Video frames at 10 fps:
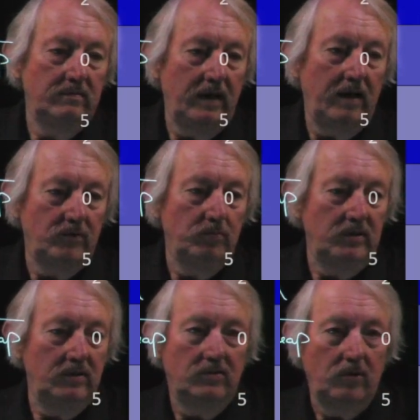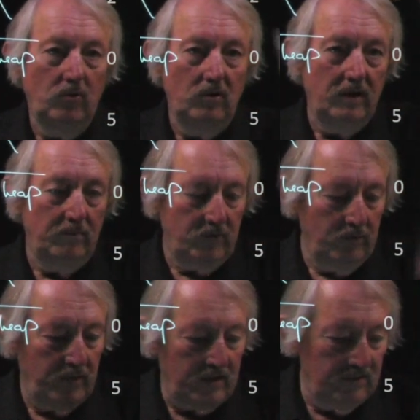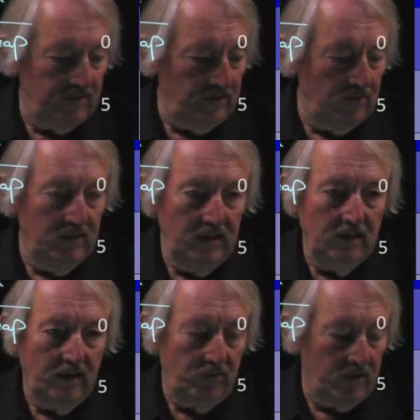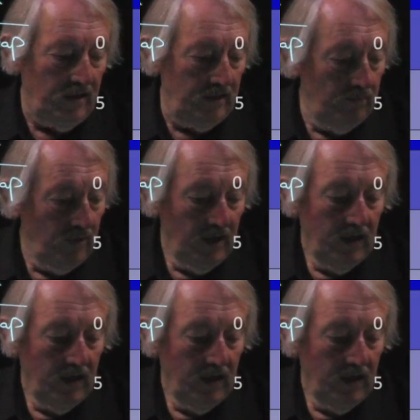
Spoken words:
have to be the total number of buckets that you need in every column